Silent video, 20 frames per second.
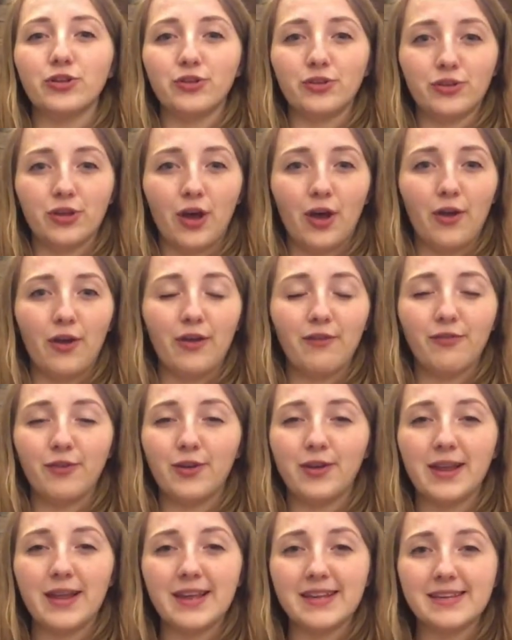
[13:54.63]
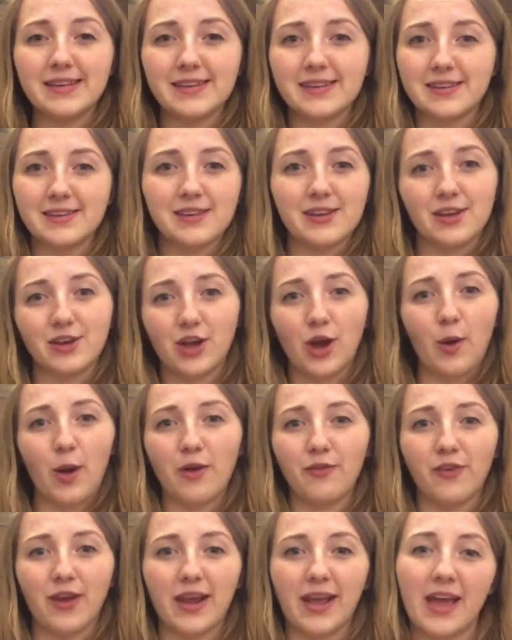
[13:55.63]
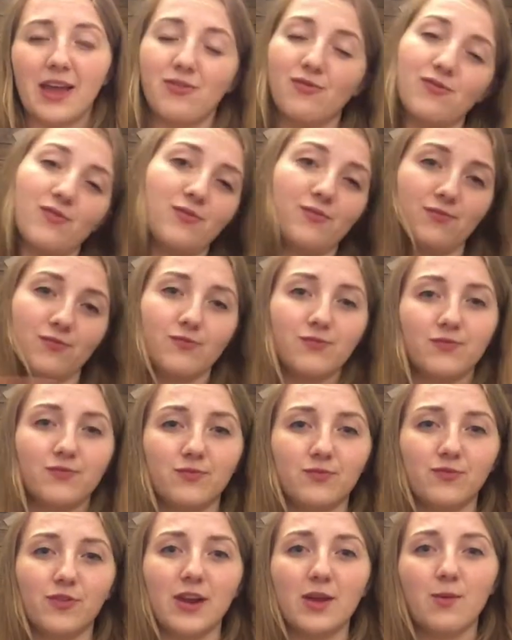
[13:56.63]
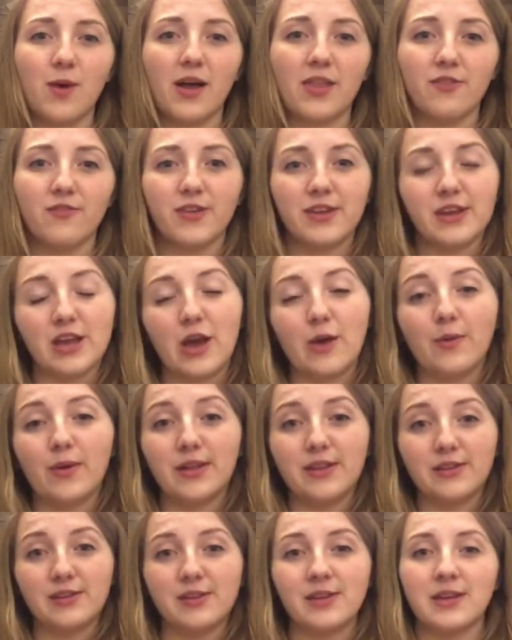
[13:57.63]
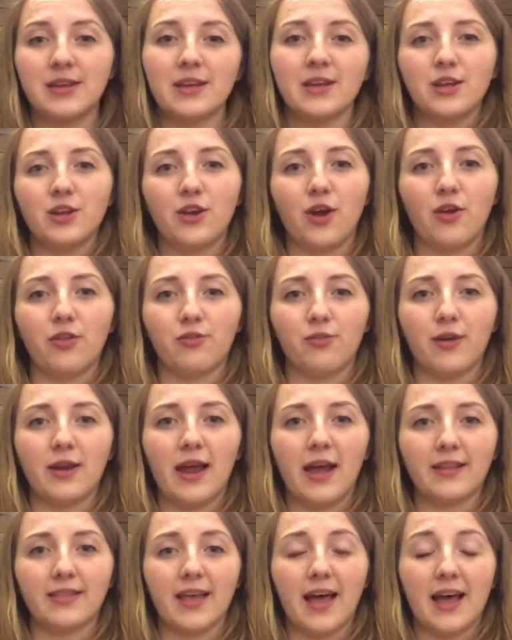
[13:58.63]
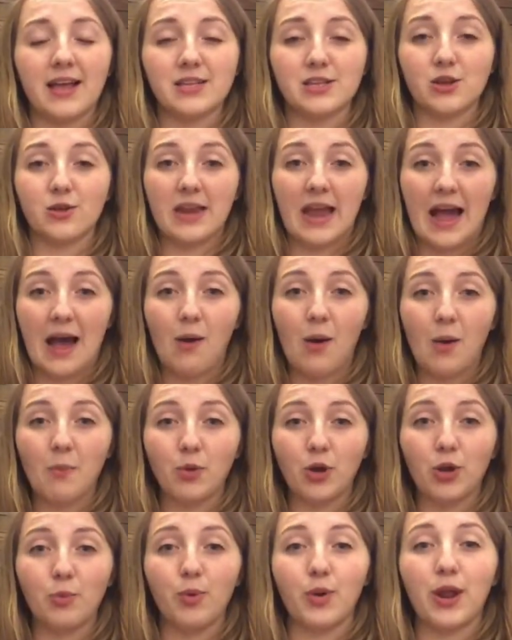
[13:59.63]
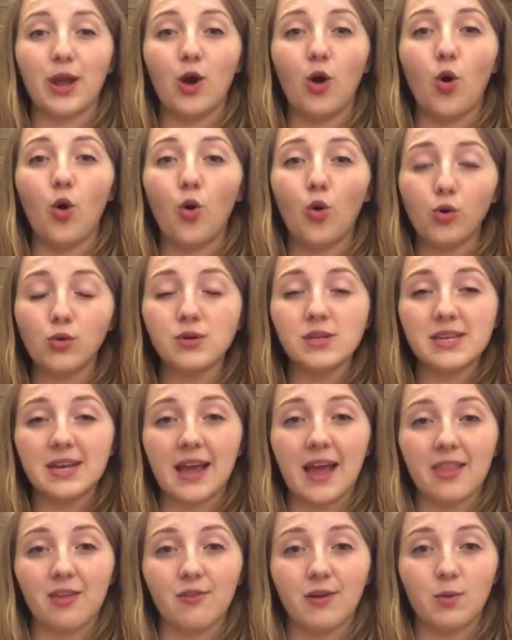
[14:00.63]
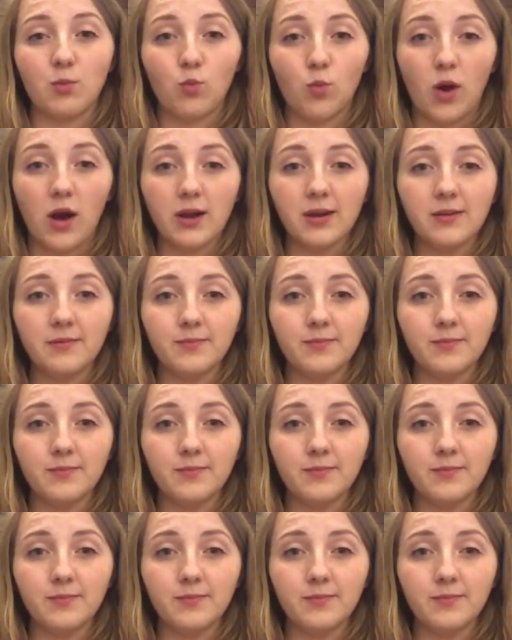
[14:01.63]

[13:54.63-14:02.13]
So if you need to go over it again, rewind the video and go through it like that. So now I'm going to put it all together in one.